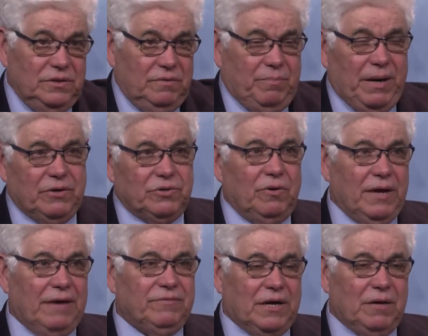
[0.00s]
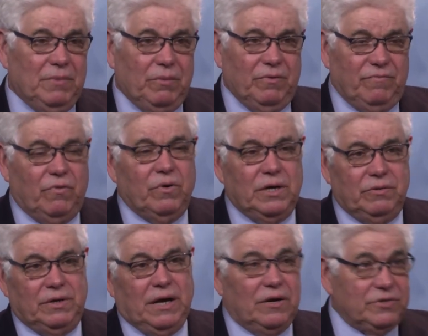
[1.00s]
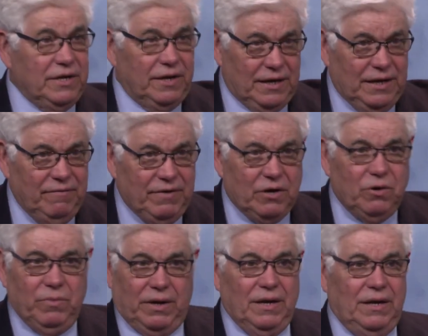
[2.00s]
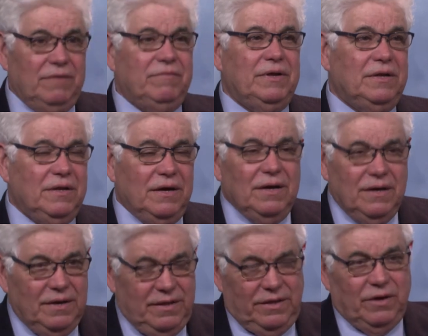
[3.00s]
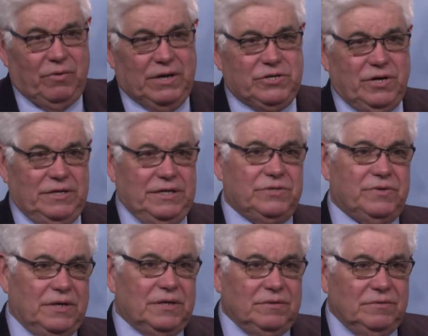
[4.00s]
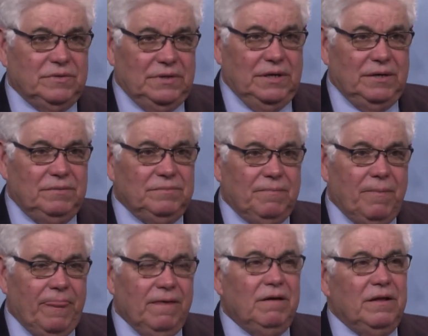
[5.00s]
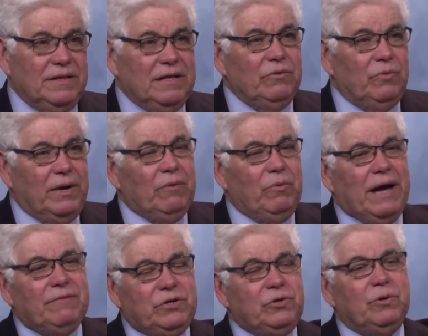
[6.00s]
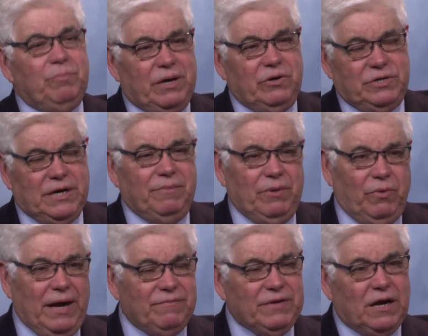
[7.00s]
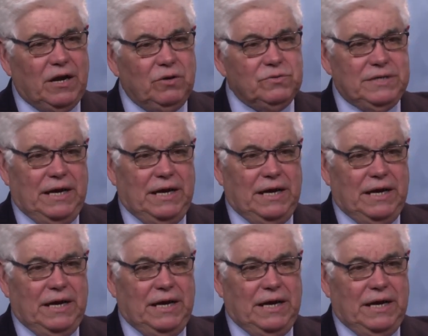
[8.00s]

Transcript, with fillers: your parents only have to come up with $400 and you can live at home. You can live in the Crenshaw district. You know, we, we have to do a better job there. We have to close